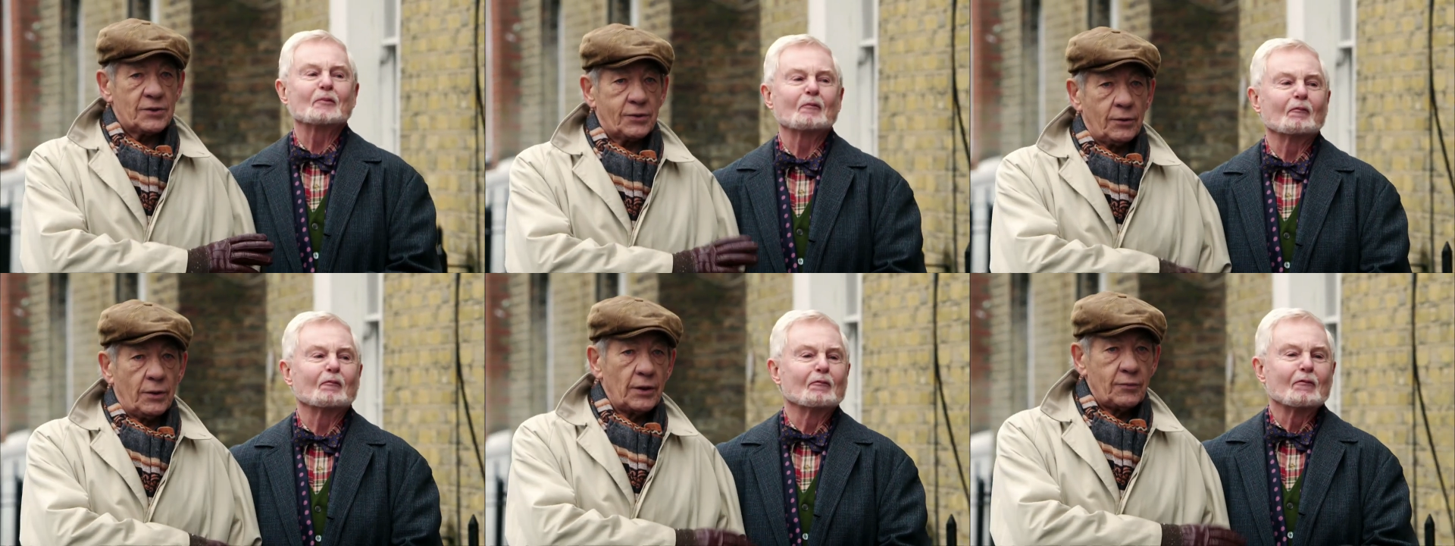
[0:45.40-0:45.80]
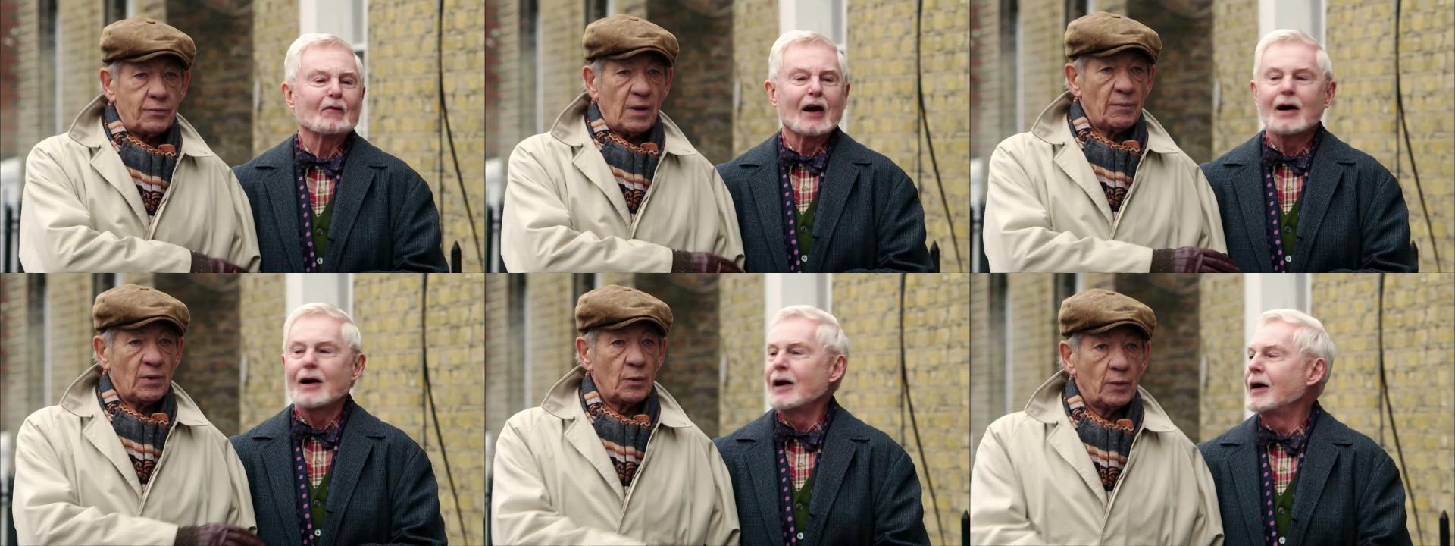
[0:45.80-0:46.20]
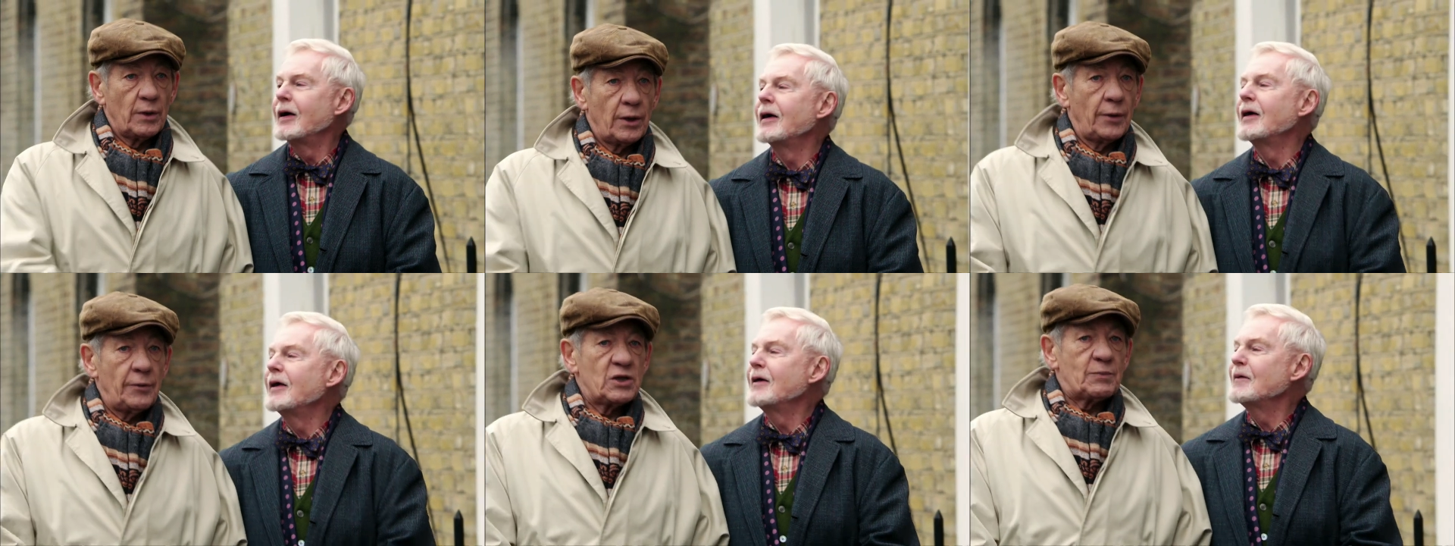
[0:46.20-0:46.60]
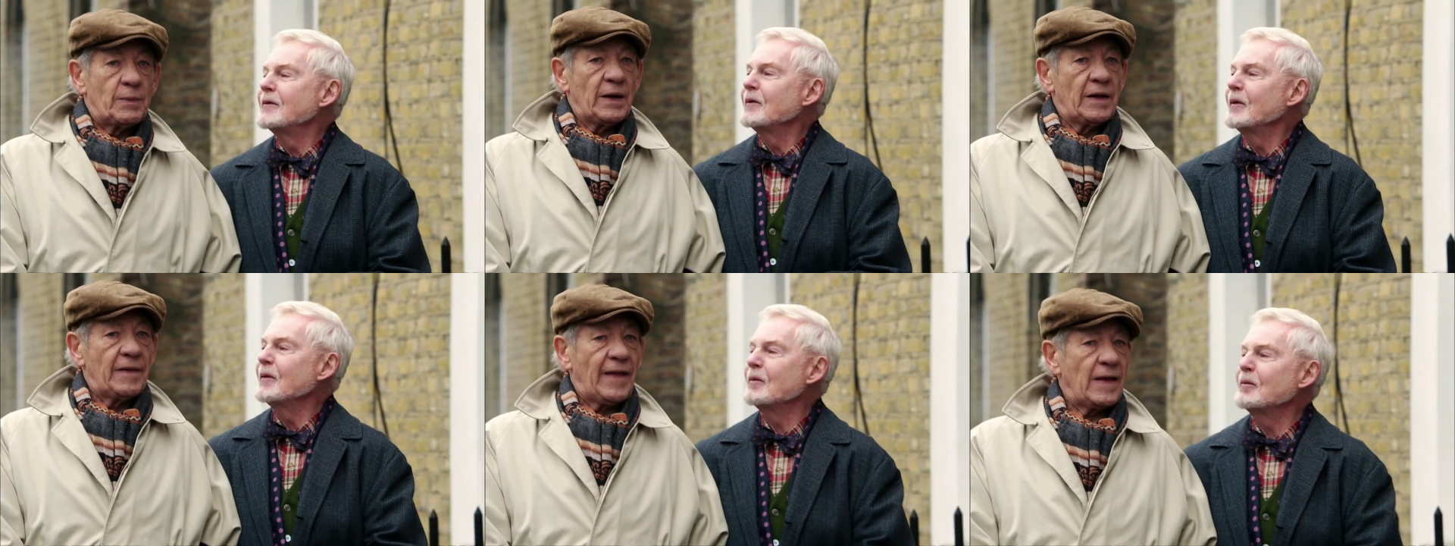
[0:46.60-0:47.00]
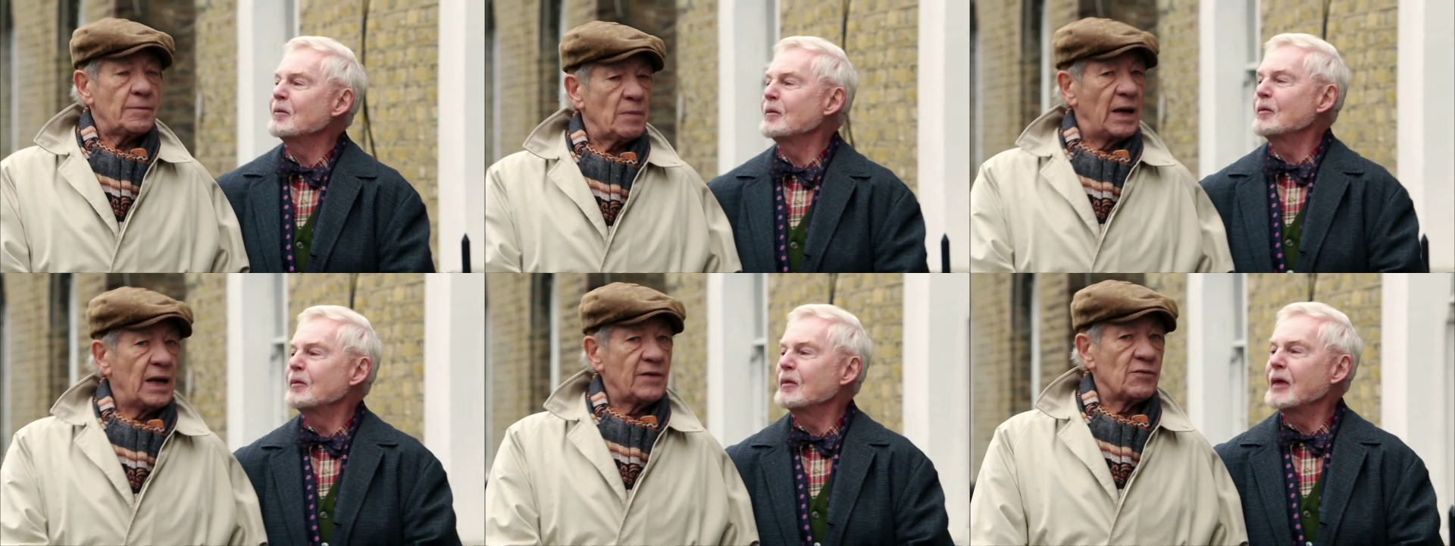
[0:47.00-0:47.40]
Speaker 1: Stuart. Remember, we're only spending that
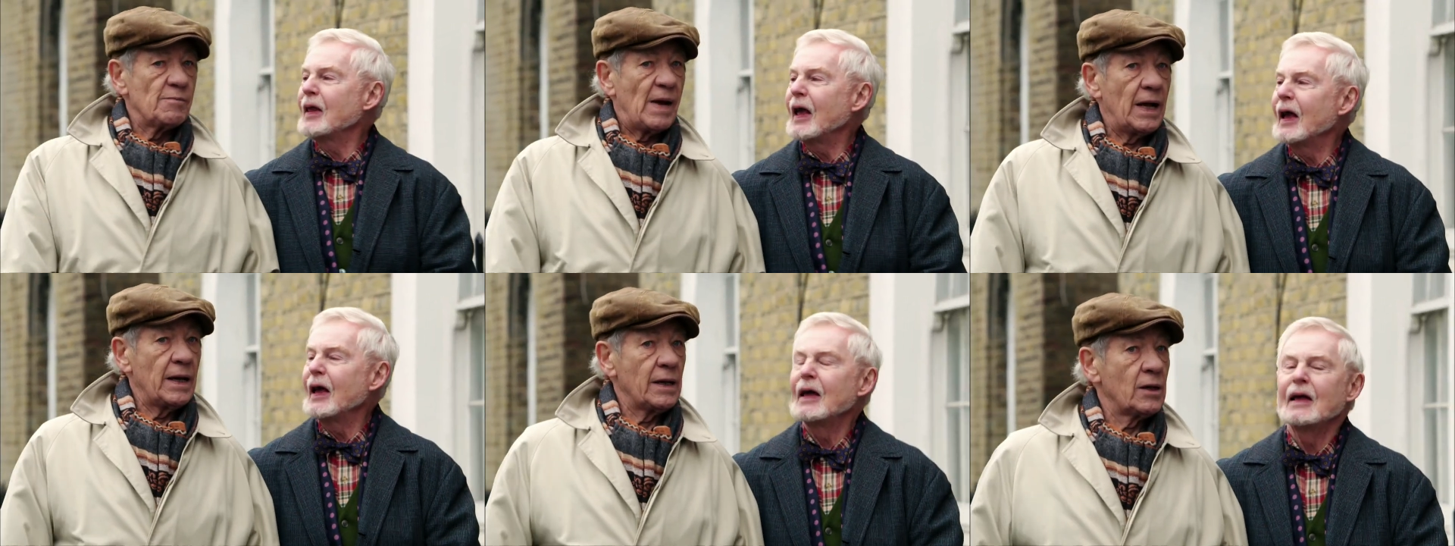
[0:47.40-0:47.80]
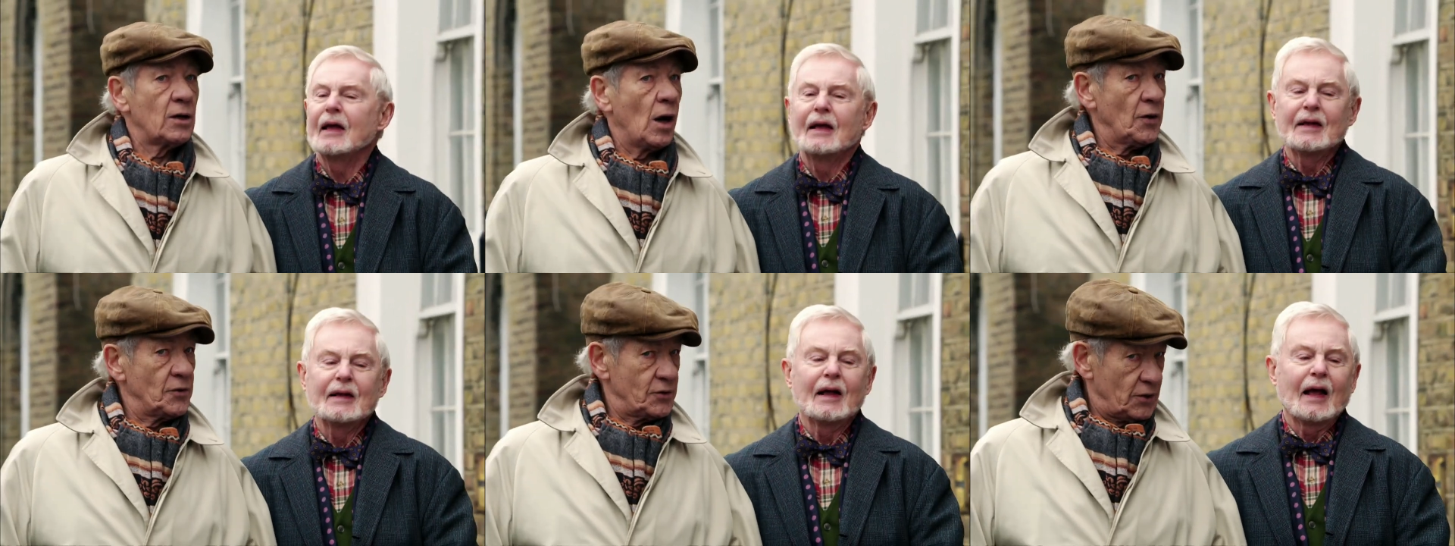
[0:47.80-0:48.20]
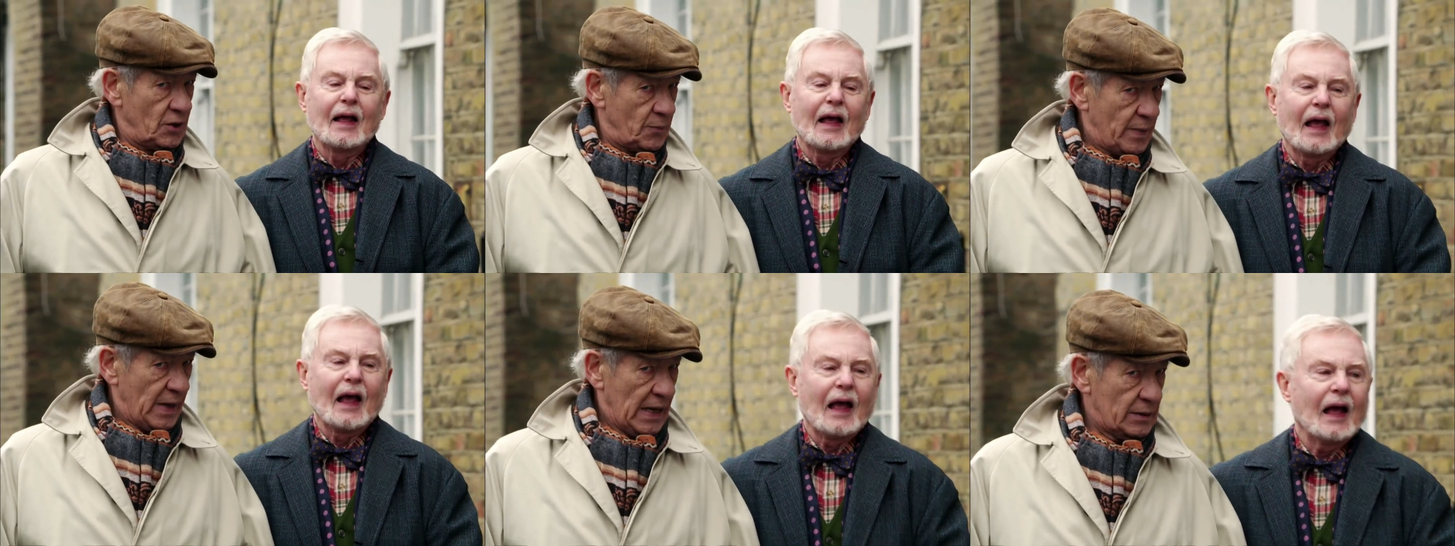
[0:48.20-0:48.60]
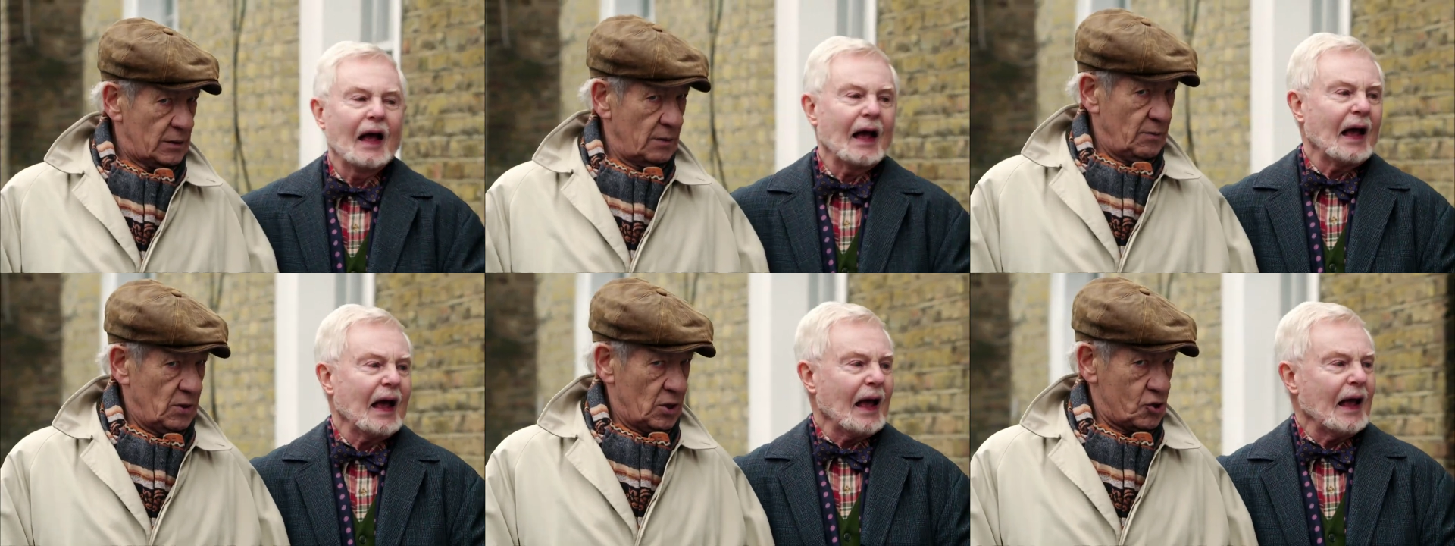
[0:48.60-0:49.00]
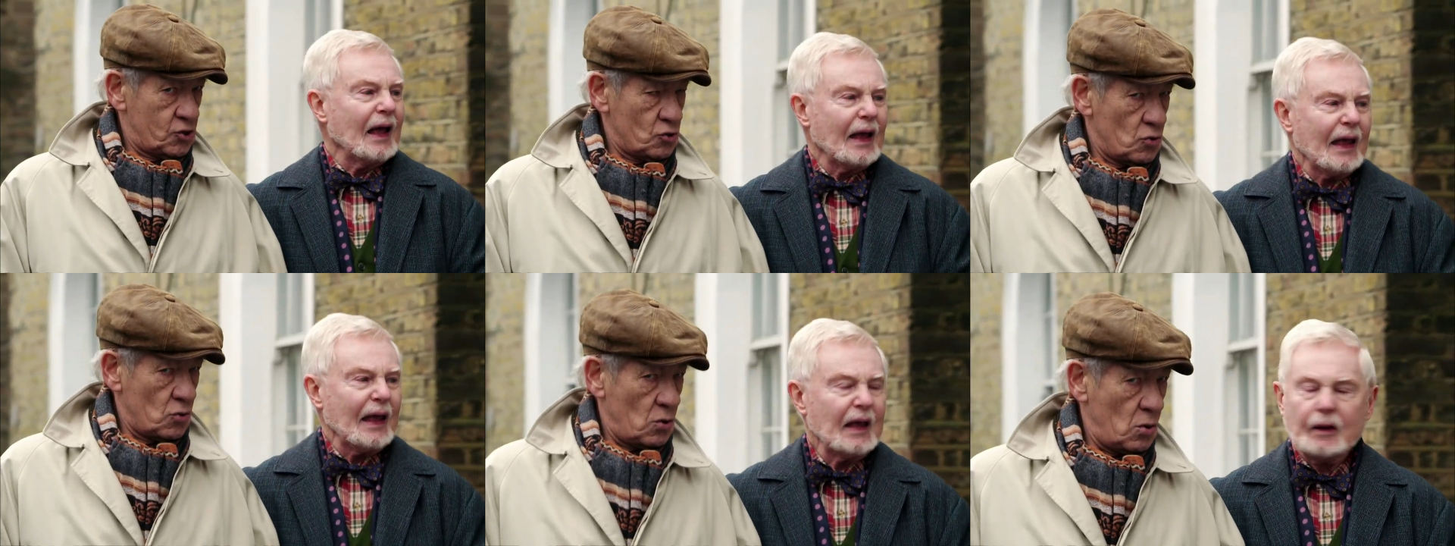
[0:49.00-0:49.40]
money for my incontinent pad
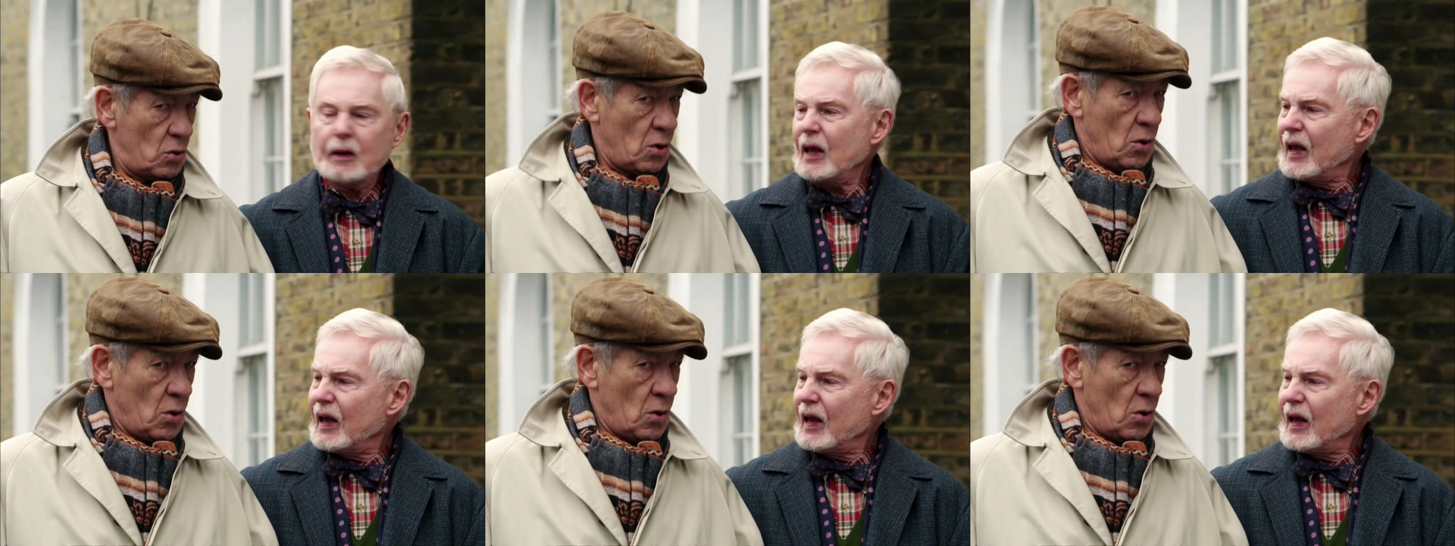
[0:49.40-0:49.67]
commercial.